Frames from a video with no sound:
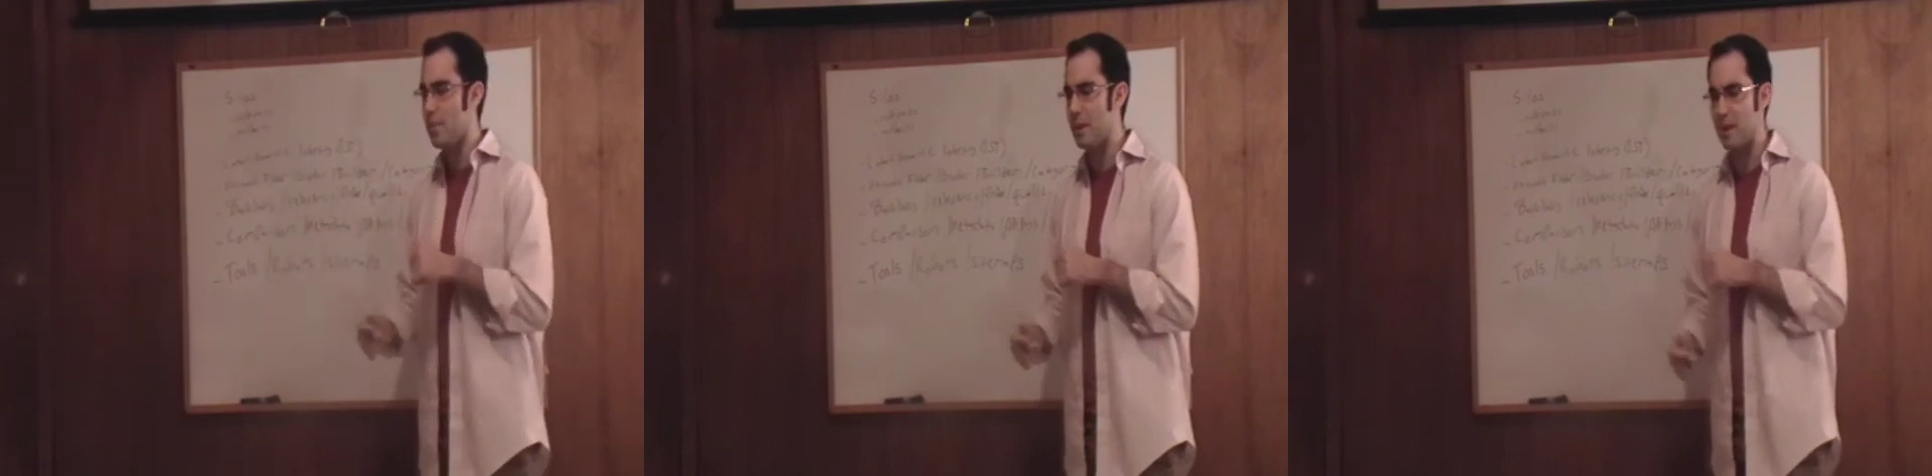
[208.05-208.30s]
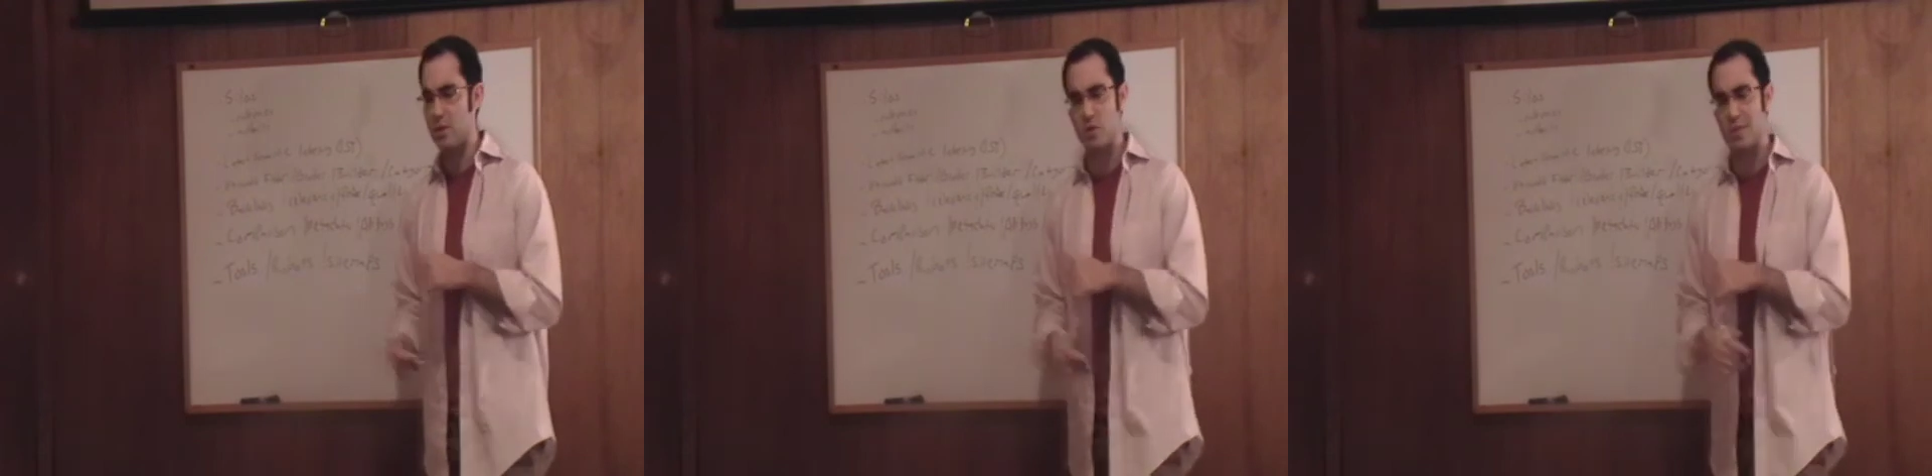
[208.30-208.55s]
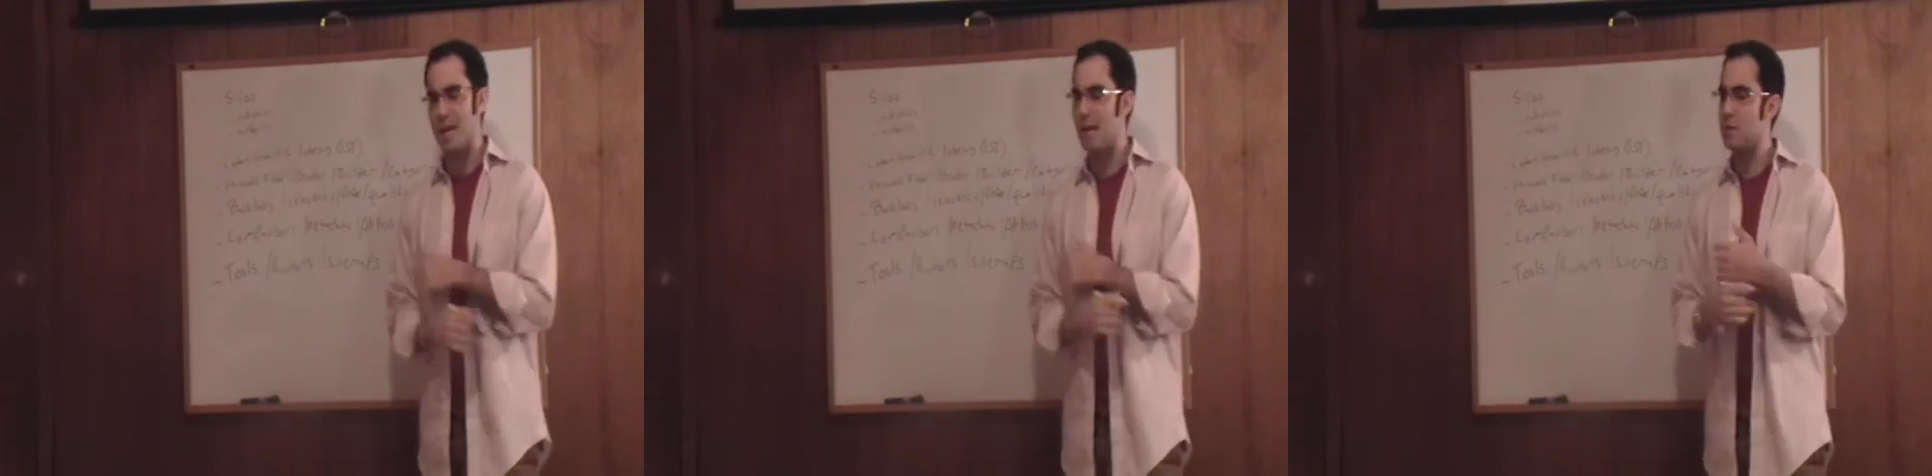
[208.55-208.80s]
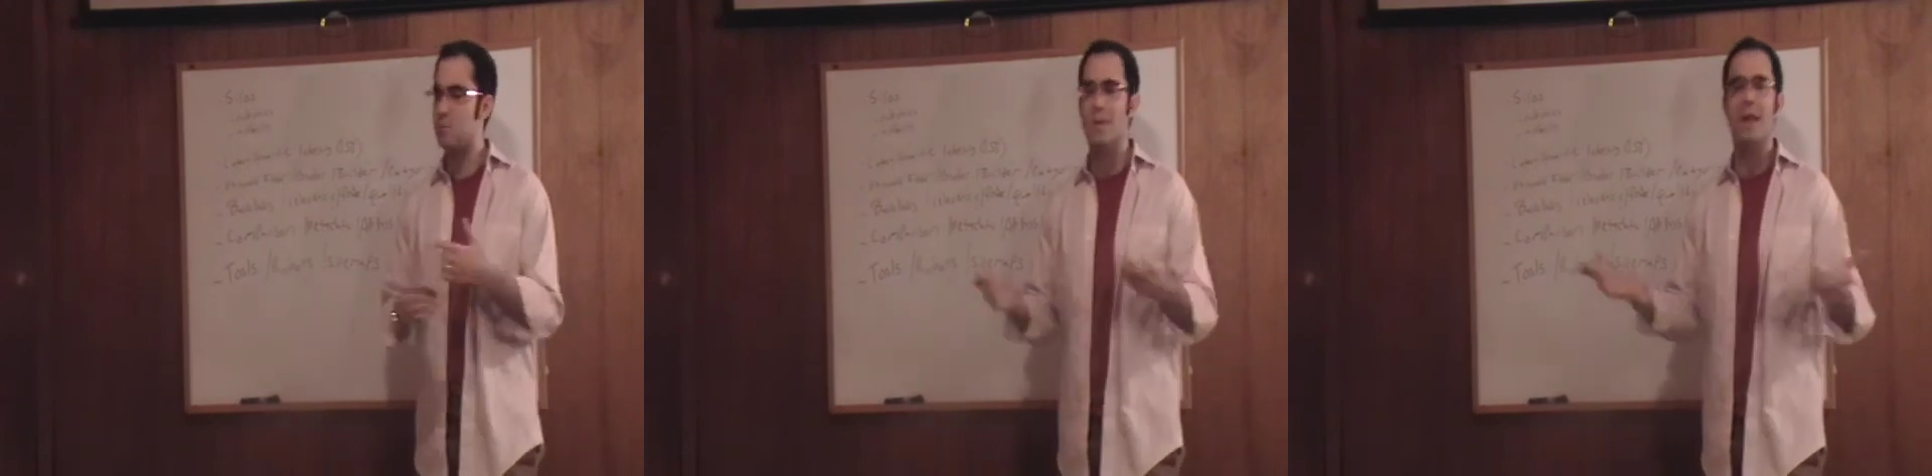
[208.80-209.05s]
being just
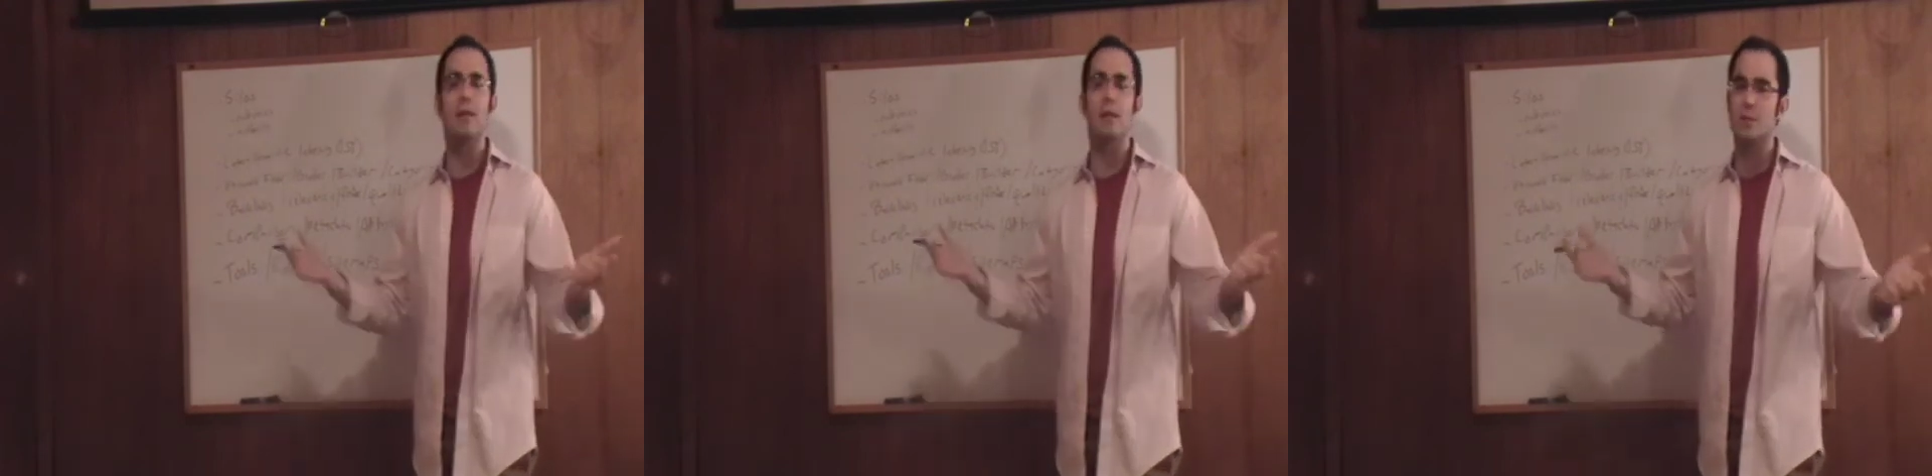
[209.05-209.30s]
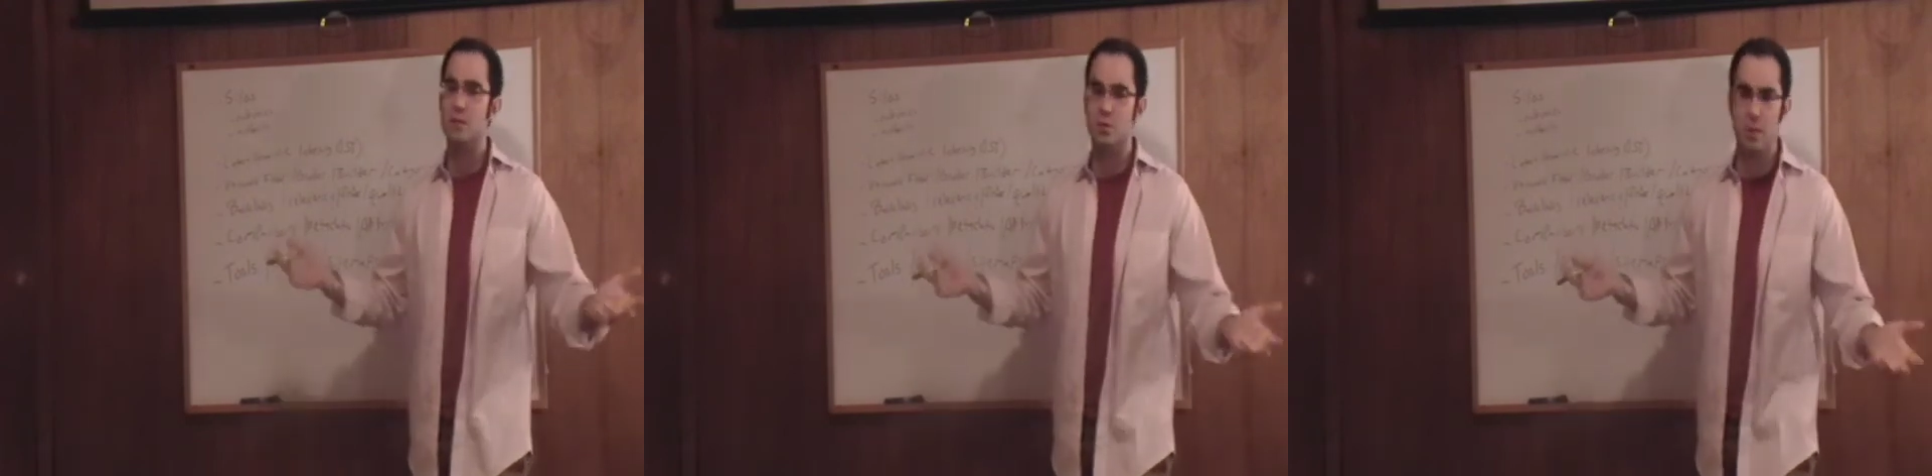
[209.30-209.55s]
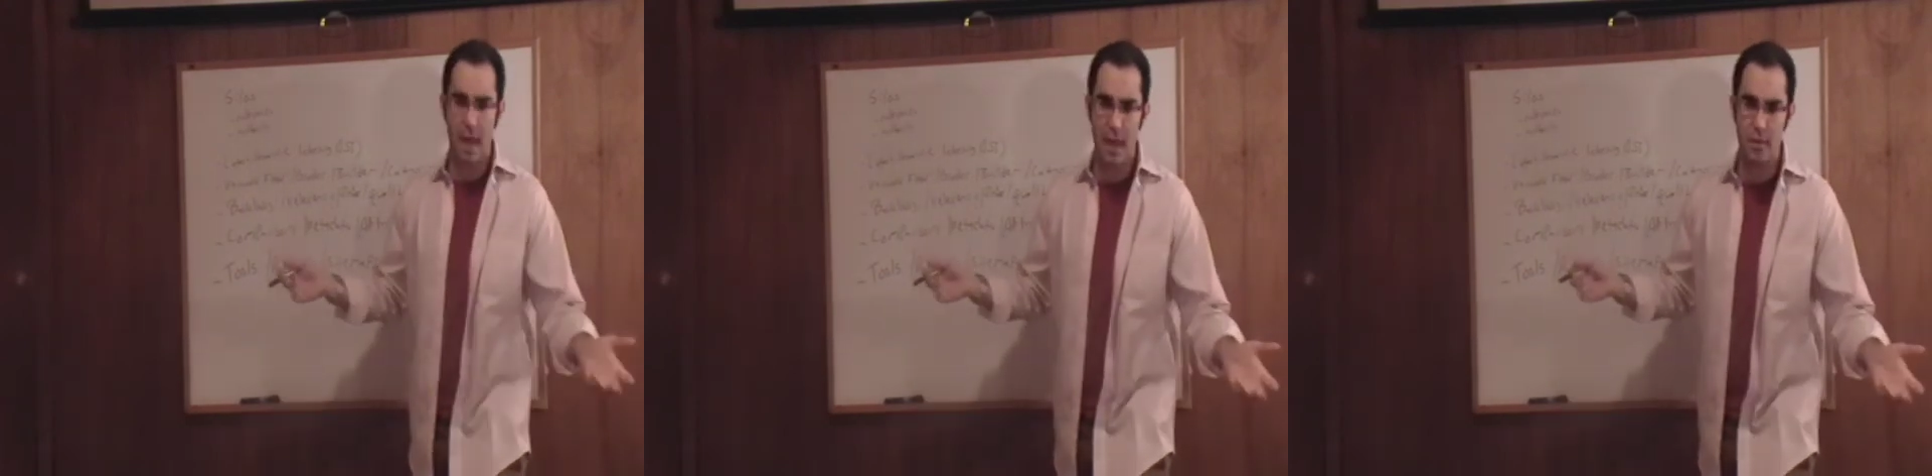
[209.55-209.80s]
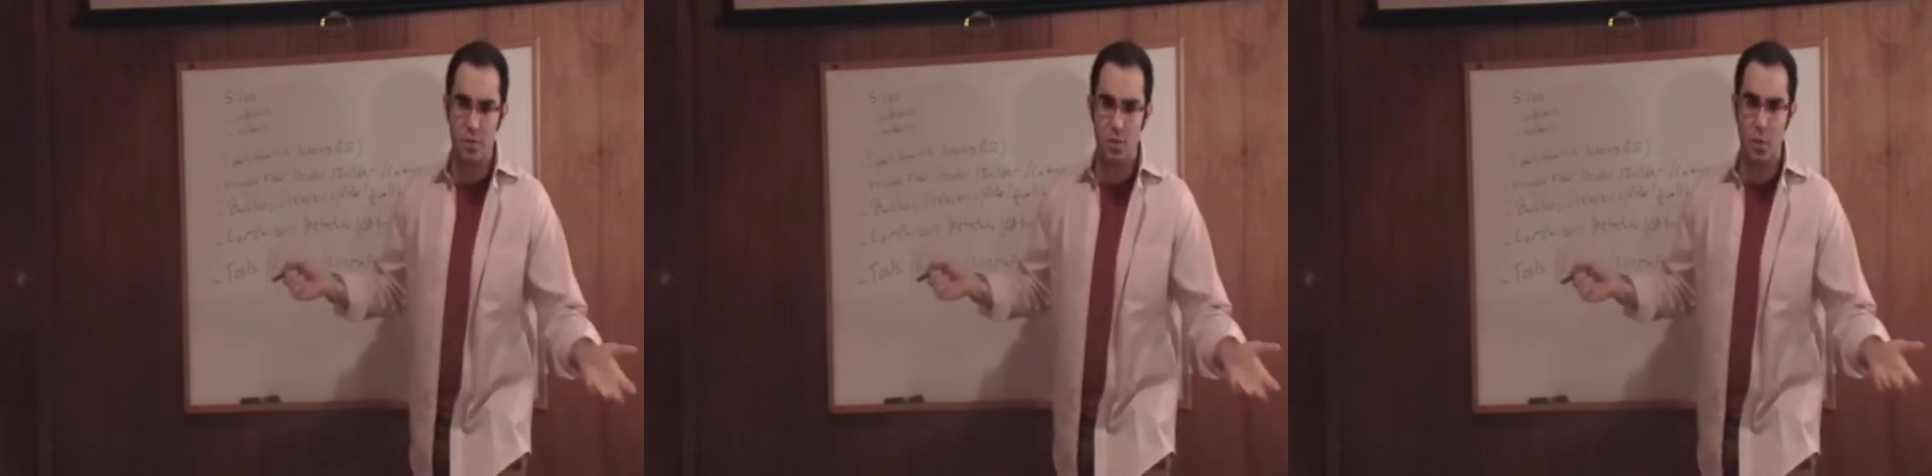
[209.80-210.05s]
getting as many links as you
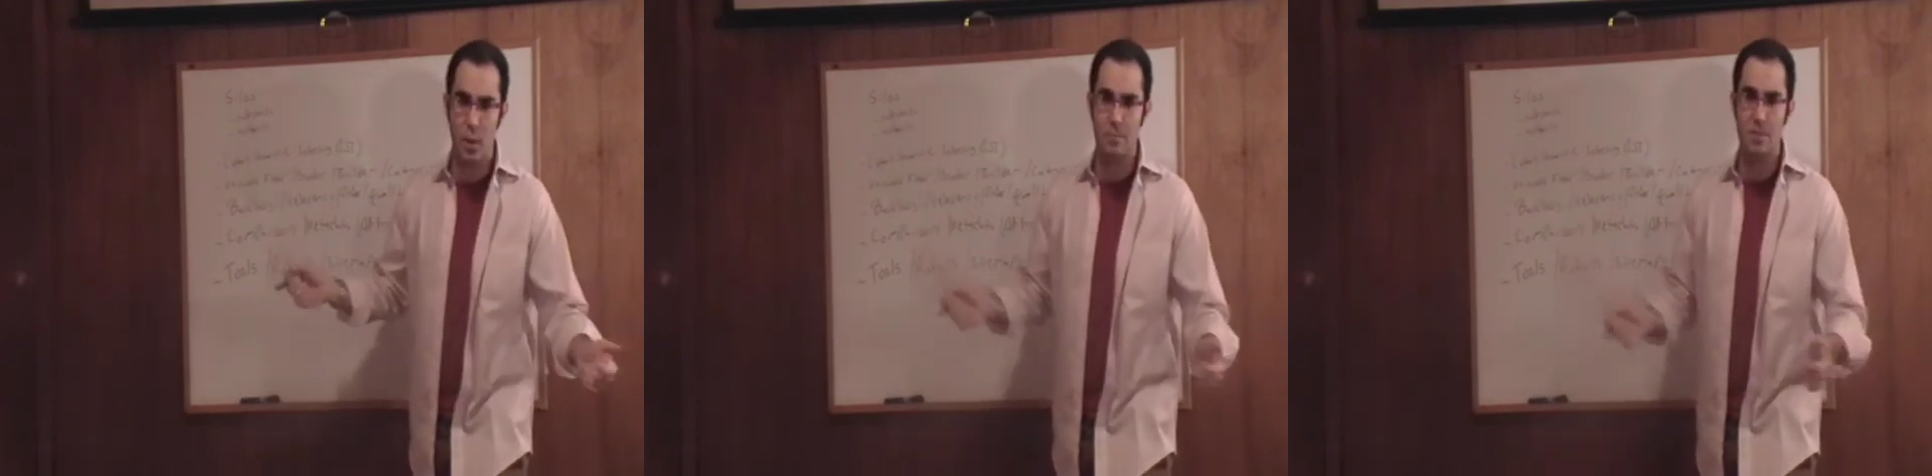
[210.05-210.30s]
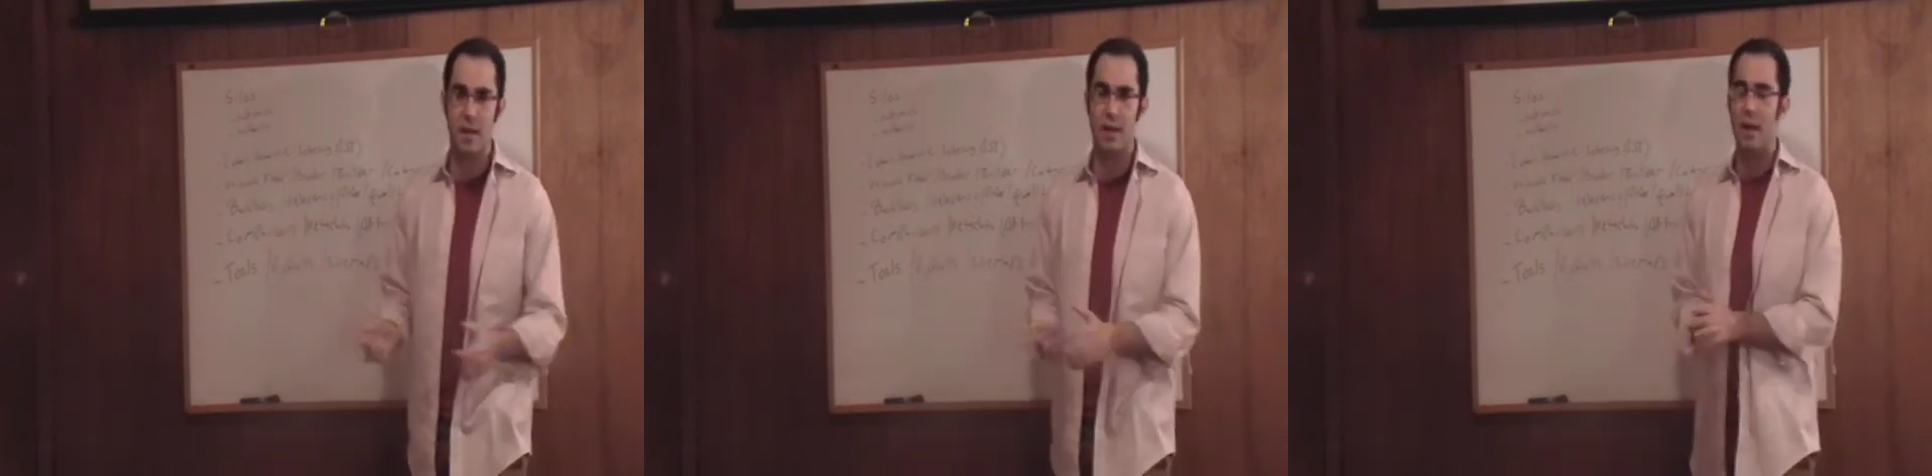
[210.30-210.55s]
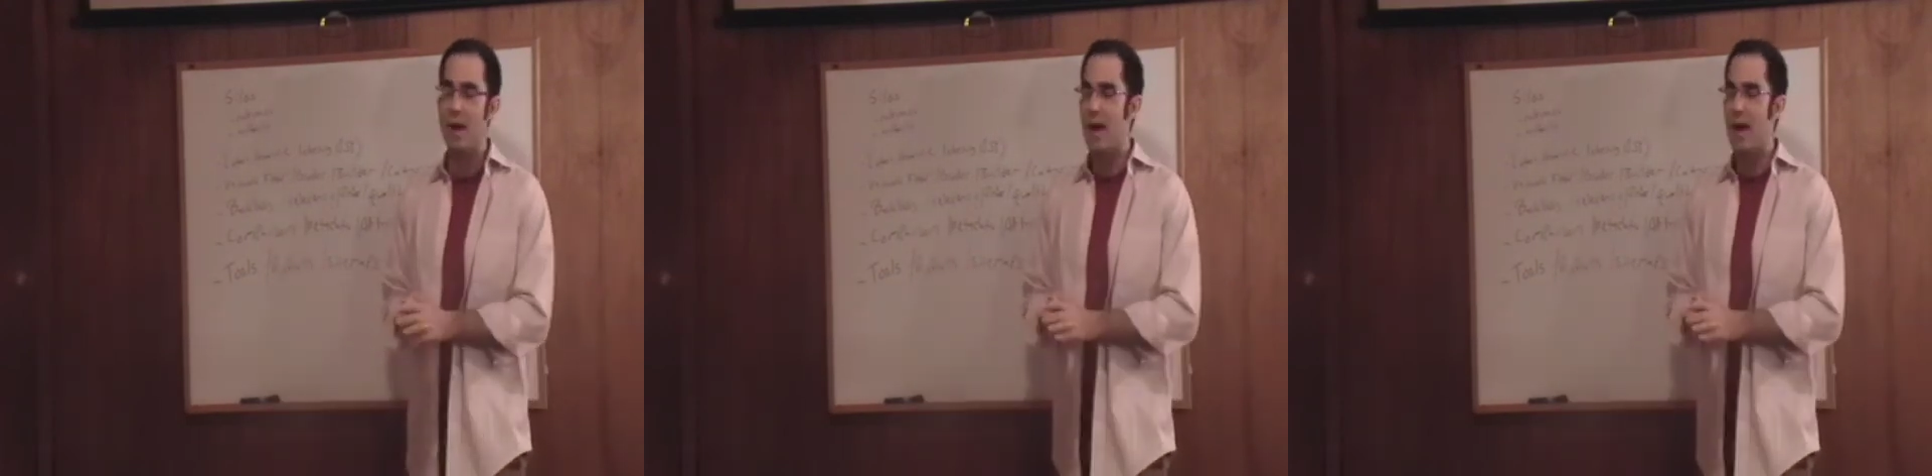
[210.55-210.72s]
can to your website,